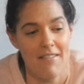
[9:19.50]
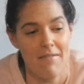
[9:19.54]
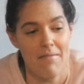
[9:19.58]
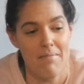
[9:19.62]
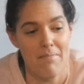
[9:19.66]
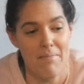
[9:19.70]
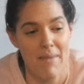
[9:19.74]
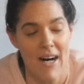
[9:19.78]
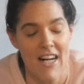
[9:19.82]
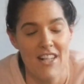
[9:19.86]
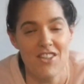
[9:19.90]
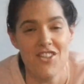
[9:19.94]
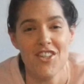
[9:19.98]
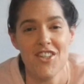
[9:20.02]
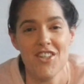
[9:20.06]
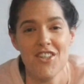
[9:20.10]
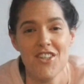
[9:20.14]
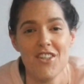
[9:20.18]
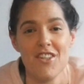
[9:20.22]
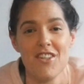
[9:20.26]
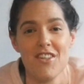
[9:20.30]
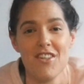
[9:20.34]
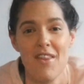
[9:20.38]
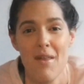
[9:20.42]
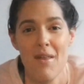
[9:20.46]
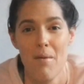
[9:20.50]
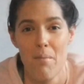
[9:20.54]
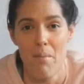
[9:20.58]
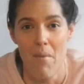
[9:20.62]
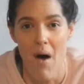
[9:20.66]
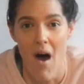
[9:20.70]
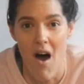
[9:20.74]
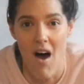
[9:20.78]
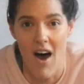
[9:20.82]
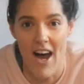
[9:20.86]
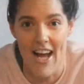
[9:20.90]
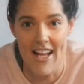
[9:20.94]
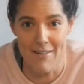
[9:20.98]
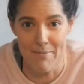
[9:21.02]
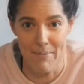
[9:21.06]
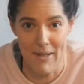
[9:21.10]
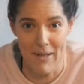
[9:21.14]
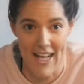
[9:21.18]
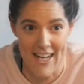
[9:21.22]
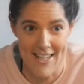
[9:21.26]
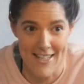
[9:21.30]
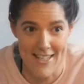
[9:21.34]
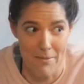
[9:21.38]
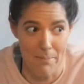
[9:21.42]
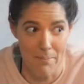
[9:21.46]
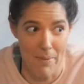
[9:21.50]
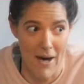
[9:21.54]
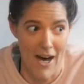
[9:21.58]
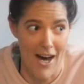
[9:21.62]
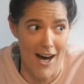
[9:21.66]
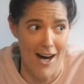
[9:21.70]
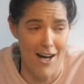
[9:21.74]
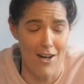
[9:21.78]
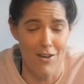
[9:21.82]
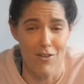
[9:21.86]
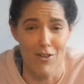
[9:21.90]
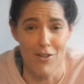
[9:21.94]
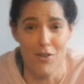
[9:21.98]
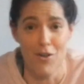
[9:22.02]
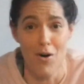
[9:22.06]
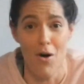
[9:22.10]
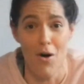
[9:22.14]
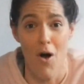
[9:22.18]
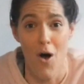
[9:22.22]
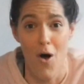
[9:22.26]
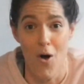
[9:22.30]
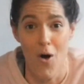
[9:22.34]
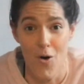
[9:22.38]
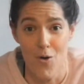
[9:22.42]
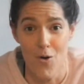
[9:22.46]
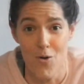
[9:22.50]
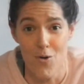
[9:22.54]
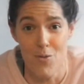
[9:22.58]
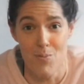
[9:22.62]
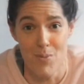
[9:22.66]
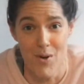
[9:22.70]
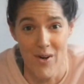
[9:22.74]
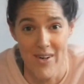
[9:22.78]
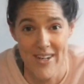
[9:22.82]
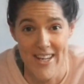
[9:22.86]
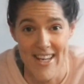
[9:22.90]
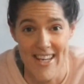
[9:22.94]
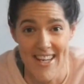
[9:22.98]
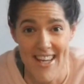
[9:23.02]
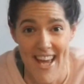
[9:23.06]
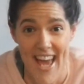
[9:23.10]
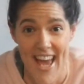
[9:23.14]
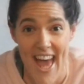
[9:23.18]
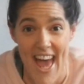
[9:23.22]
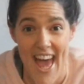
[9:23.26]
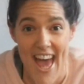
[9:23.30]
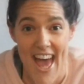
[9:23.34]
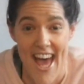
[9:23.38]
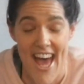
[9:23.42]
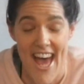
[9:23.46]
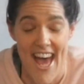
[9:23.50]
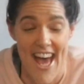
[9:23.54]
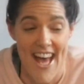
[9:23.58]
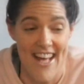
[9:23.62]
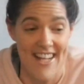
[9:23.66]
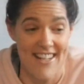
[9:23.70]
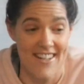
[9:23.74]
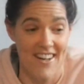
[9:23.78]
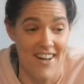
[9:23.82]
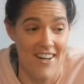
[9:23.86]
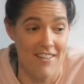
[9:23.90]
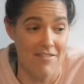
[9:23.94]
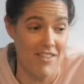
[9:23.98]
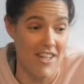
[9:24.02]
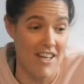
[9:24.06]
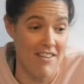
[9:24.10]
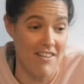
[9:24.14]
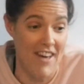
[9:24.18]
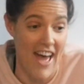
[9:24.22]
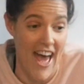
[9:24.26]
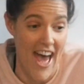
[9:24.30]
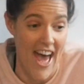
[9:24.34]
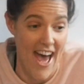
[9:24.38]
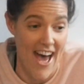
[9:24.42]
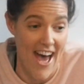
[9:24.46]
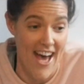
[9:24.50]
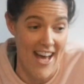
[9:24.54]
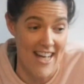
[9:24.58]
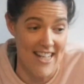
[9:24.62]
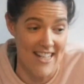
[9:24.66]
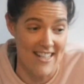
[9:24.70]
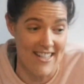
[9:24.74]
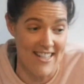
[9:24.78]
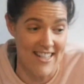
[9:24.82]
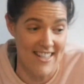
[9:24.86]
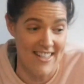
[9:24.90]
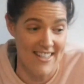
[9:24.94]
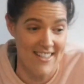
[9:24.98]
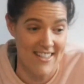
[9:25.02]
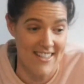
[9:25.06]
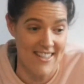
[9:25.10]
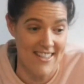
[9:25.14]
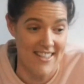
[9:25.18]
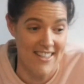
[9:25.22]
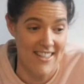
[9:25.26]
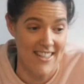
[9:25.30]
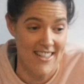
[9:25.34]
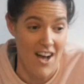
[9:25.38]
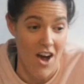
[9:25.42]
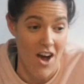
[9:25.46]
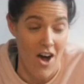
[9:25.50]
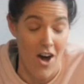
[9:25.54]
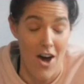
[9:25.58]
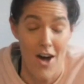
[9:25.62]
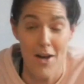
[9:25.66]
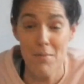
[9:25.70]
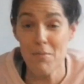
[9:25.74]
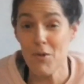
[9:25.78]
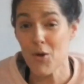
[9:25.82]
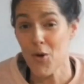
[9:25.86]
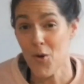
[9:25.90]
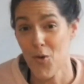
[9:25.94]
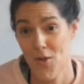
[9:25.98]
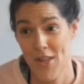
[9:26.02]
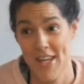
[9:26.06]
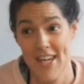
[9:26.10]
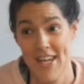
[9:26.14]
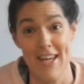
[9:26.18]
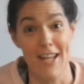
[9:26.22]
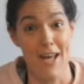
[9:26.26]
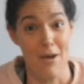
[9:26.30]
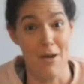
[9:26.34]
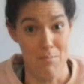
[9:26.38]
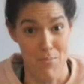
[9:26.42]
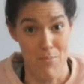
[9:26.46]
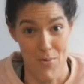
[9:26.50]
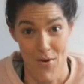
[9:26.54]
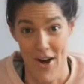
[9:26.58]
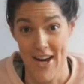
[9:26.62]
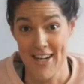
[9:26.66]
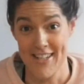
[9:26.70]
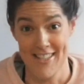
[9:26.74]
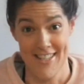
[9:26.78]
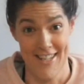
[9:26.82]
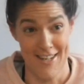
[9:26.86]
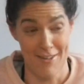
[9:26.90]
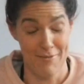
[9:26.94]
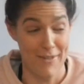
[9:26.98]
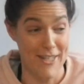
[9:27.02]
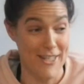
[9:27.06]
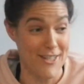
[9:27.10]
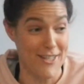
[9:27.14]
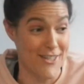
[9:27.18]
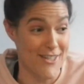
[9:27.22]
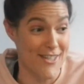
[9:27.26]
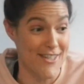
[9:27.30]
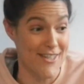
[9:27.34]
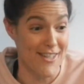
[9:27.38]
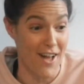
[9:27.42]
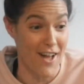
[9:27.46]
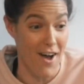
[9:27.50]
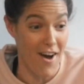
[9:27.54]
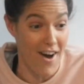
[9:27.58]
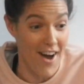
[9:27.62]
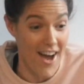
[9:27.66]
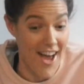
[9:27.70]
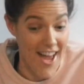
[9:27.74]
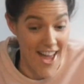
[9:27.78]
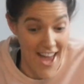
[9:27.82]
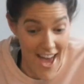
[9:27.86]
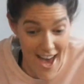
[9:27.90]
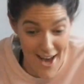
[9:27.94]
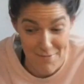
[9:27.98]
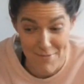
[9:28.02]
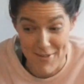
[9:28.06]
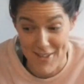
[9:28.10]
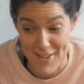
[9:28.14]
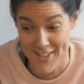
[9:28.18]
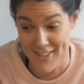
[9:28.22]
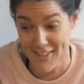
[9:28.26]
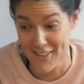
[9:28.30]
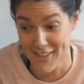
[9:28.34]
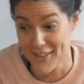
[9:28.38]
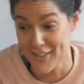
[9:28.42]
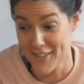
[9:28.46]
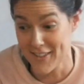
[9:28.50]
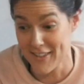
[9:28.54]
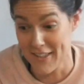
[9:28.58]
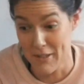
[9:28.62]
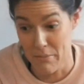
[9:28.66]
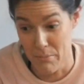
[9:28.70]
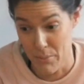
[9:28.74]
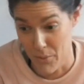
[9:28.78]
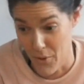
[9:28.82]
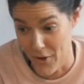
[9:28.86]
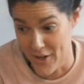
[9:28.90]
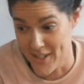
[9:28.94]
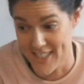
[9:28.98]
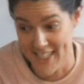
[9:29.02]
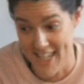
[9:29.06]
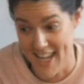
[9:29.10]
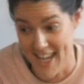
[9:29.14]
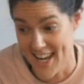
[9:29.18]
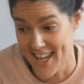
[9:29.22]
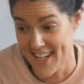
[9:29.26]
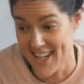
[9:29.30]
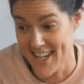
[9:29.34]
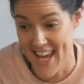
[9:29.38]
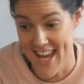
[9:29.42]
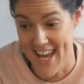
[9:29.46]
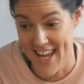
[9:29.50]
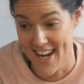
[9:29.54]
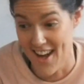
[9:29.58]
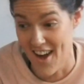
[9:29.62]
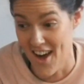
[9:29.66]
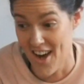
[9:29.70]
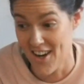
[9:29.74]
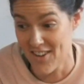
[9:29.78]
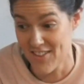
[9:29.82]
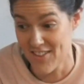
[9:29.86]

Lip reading: much the mind plays a part on your whole body. And I've never had, I'm calling it a breakdown, because I absolutely broke down, and